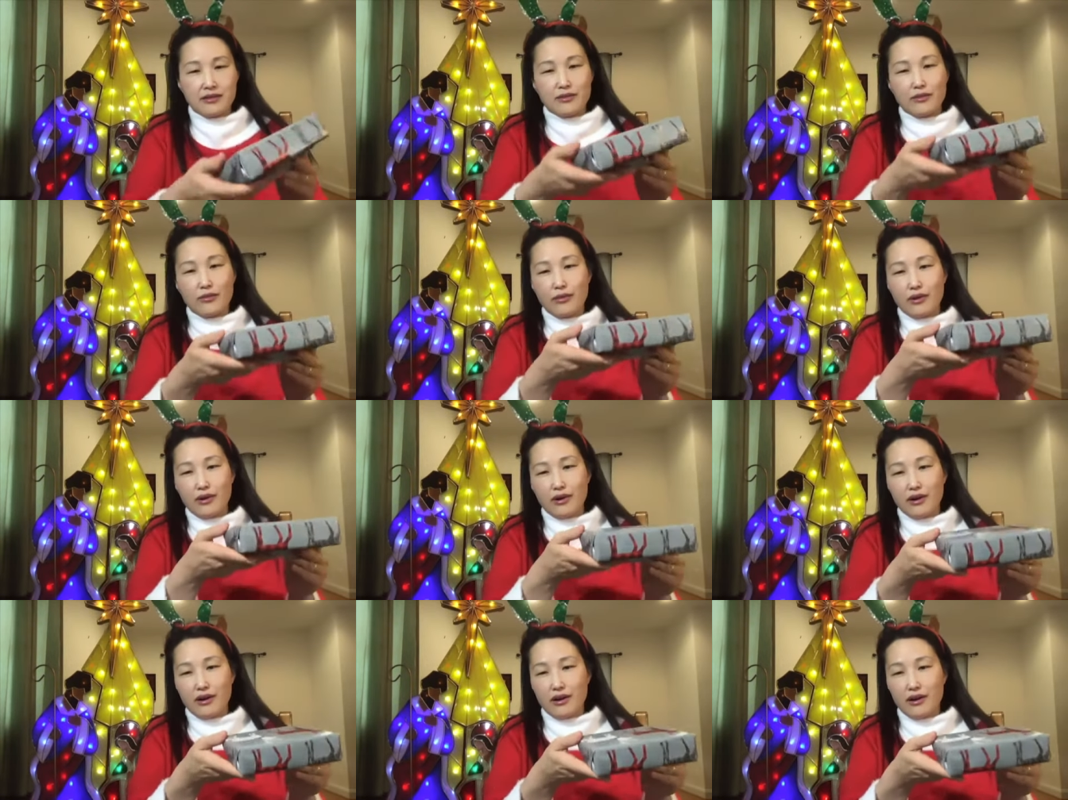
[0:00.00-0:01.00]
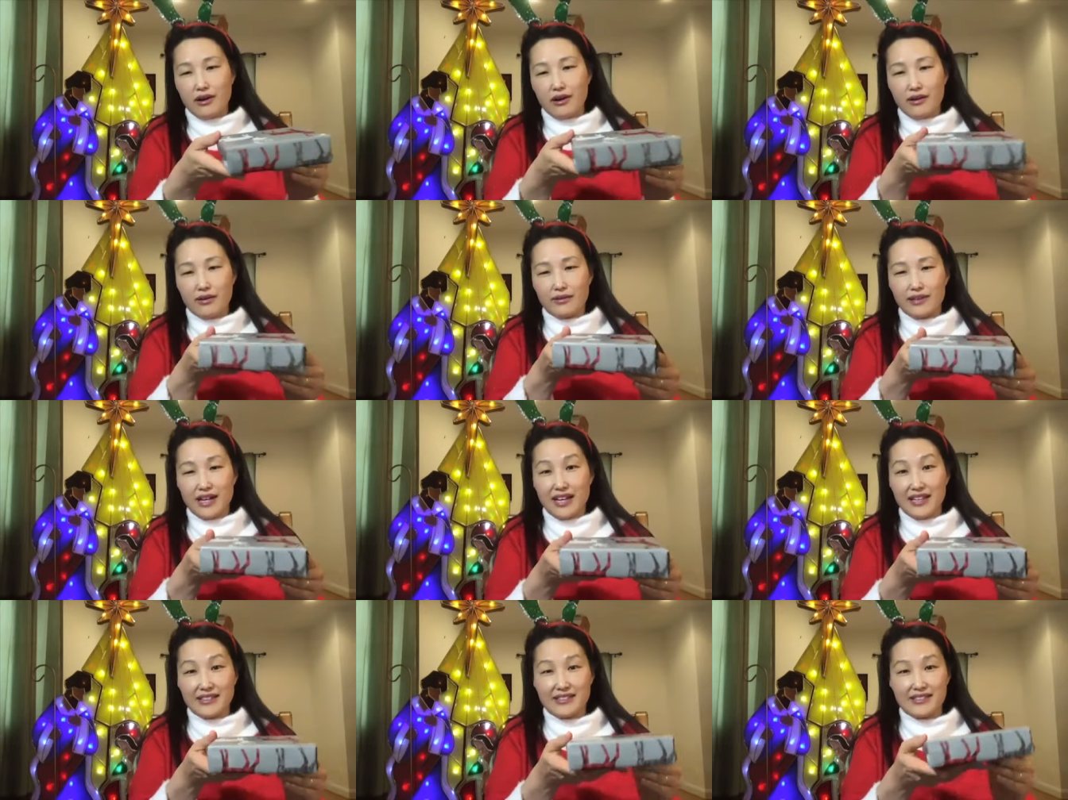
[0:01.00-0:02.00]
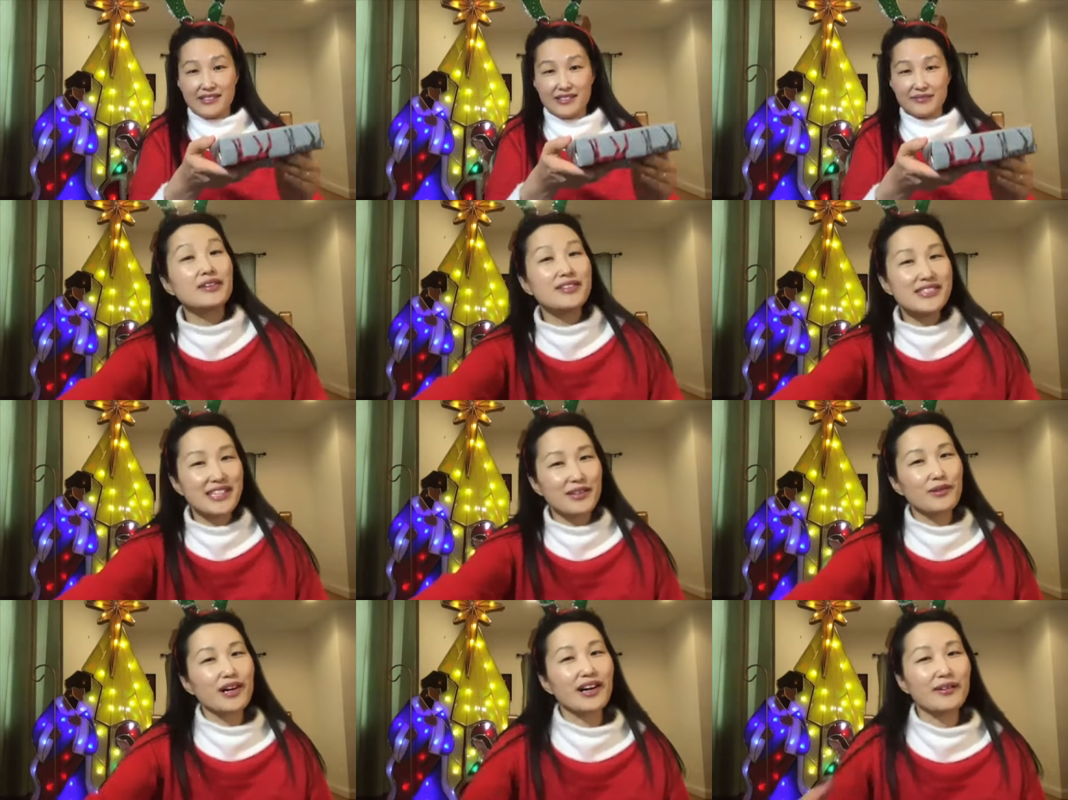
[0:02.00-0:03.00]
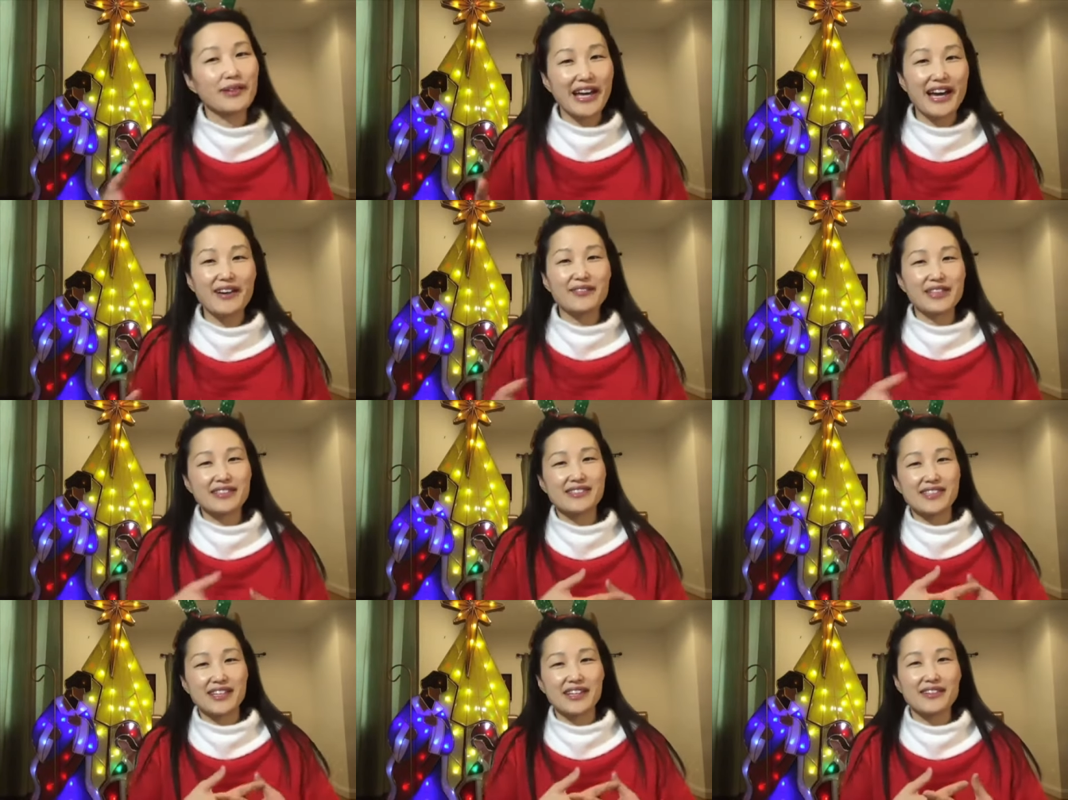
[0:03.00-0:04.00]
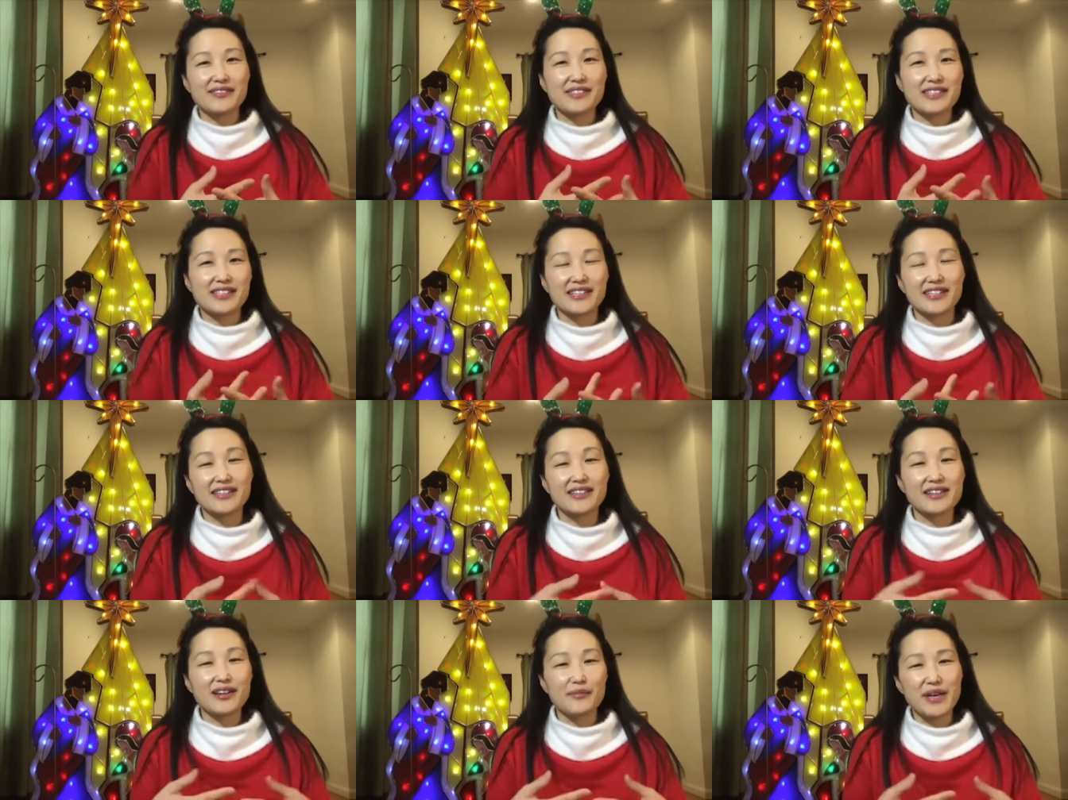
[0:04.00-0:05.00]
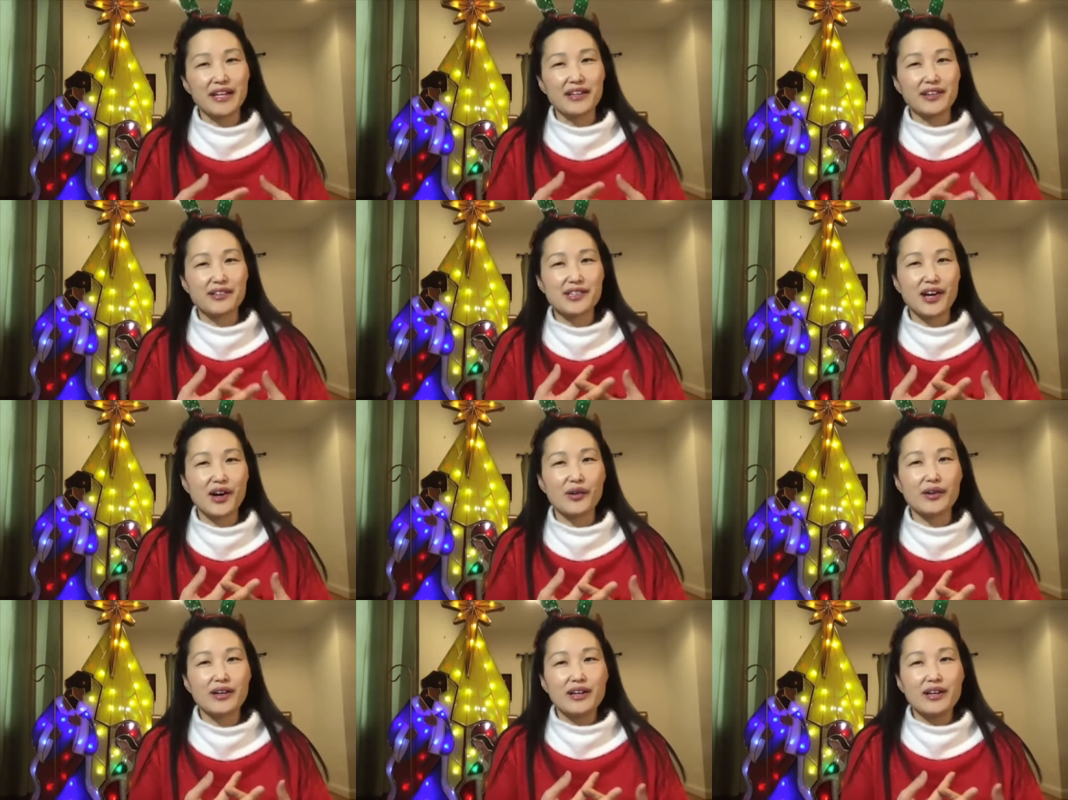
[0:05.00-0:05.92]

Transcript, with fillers: Whoa, nice. You'll see why we have these gifts in a minute or so.